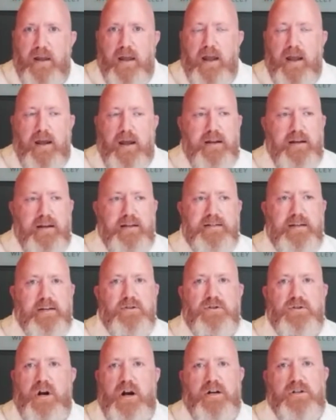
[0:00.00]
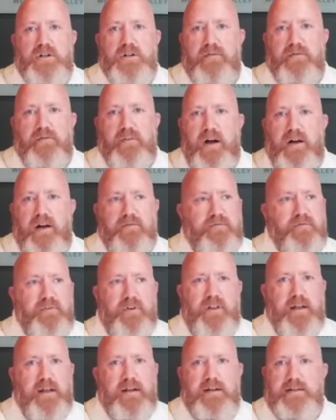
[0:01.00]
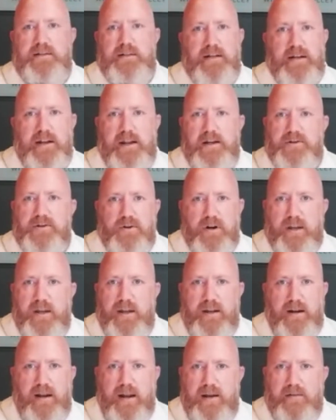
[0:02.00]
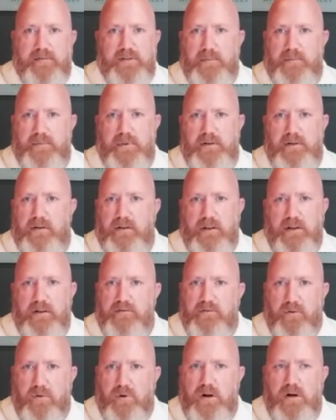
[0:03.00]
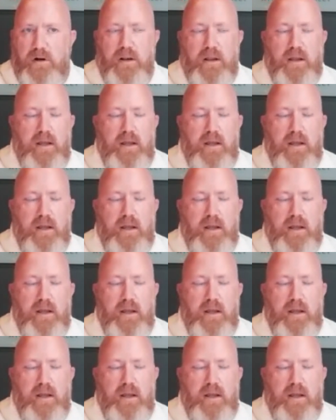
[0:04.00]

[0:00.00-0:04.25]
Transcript: And he said, Josh, I feel like a teenager again. I have something to live for.